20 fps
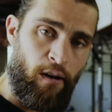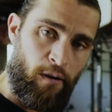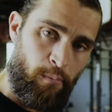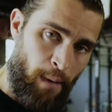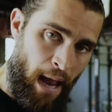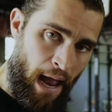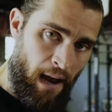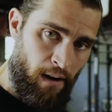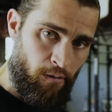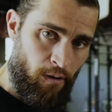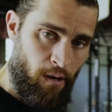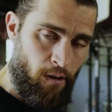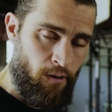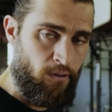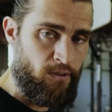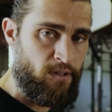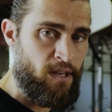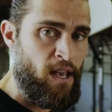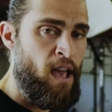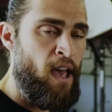
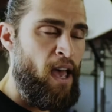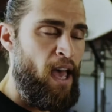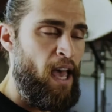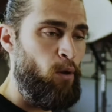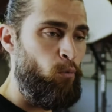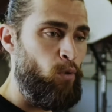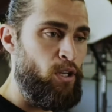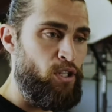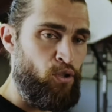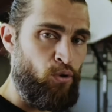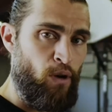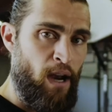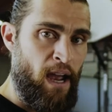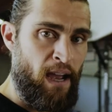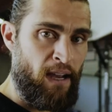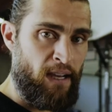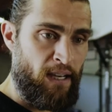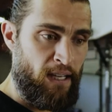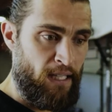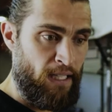macros, and we
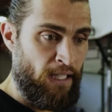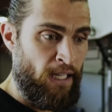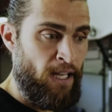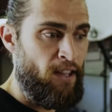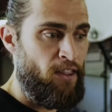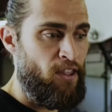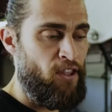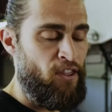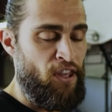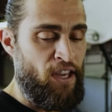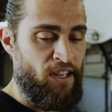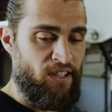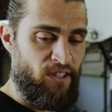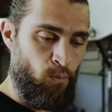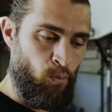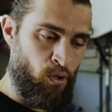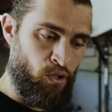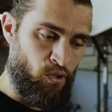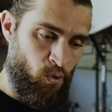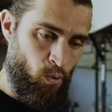track the things
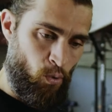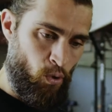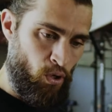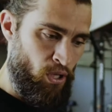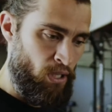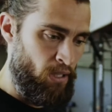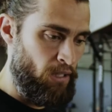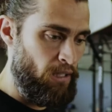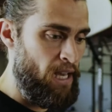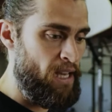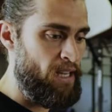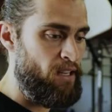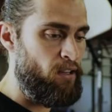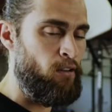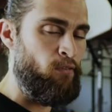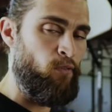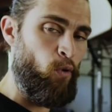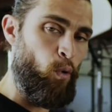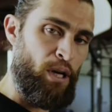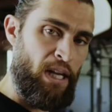that we're doing, like
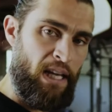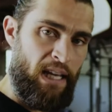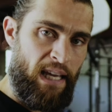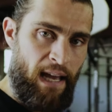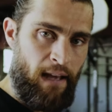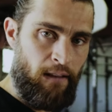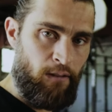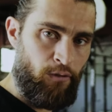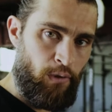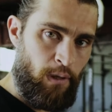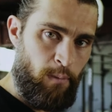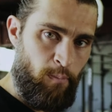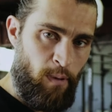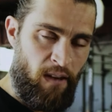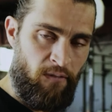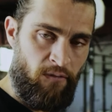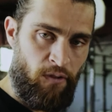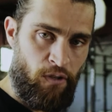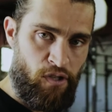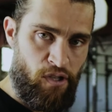avoiding calorie
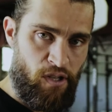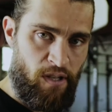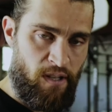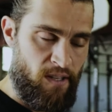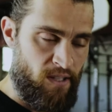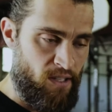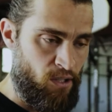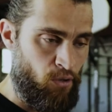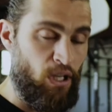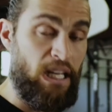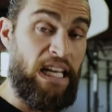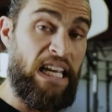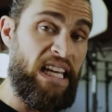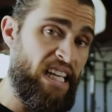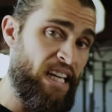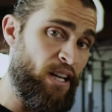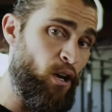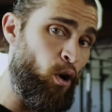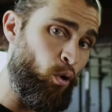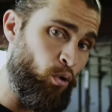beverages or
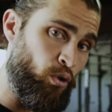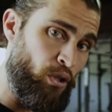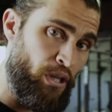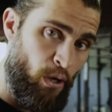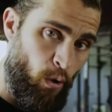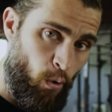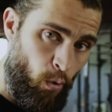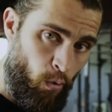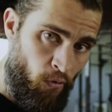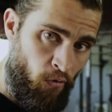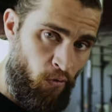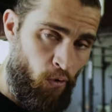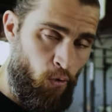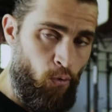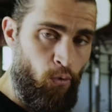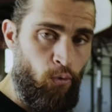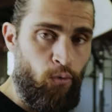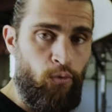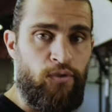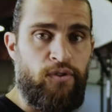eating only whole
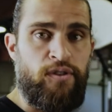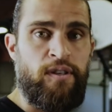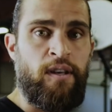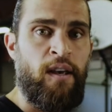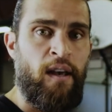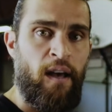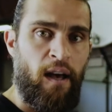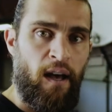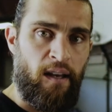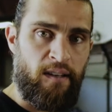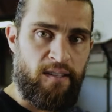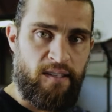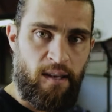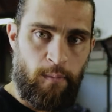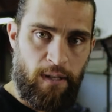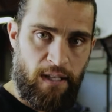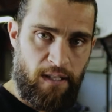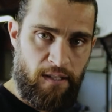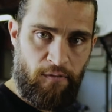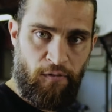foods,
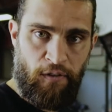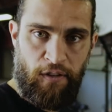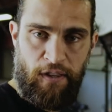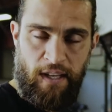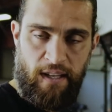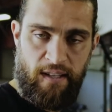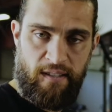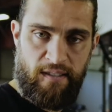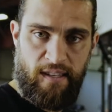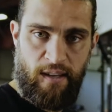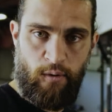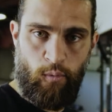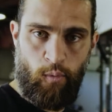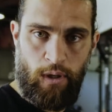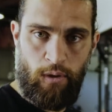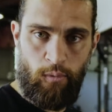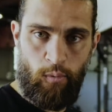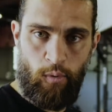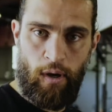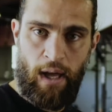some of the different things that
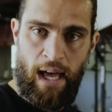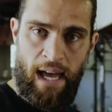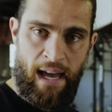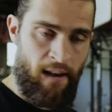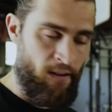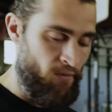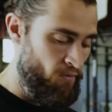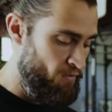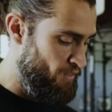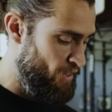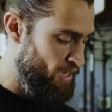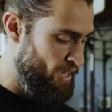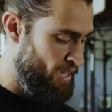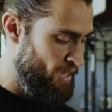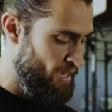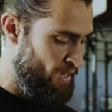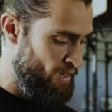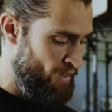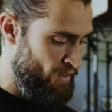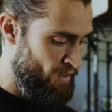we will have
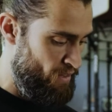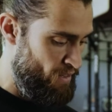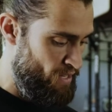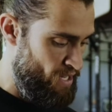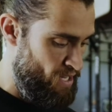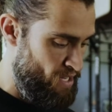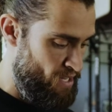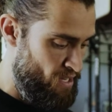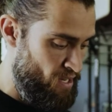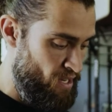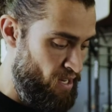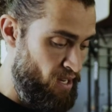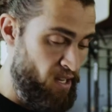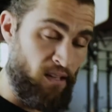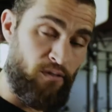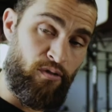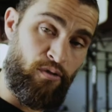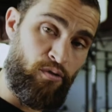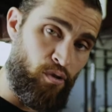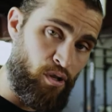in the
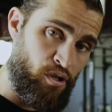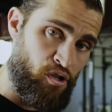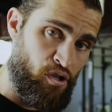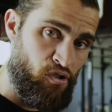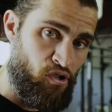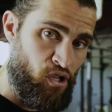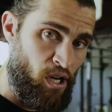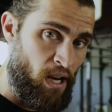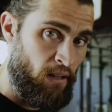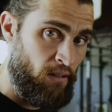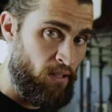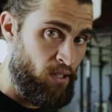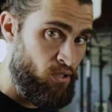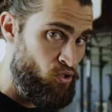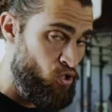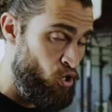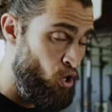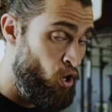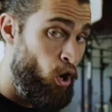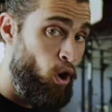nutrition
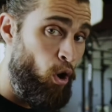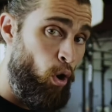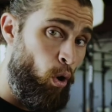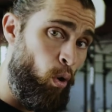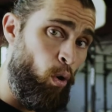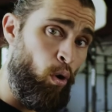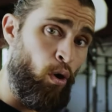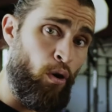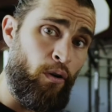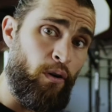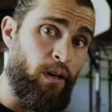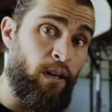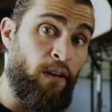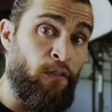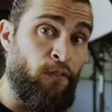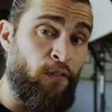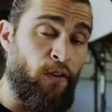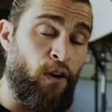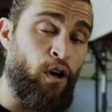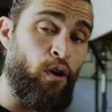challenge. Or
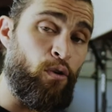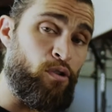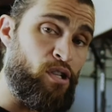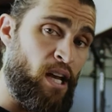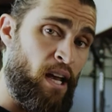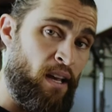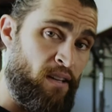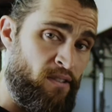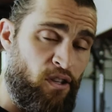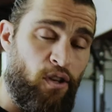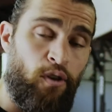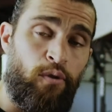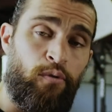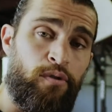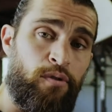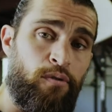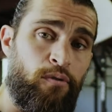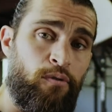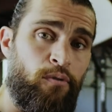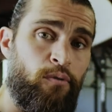if a coach asks you
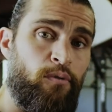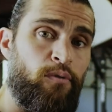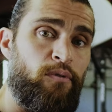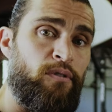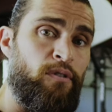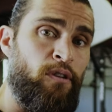to,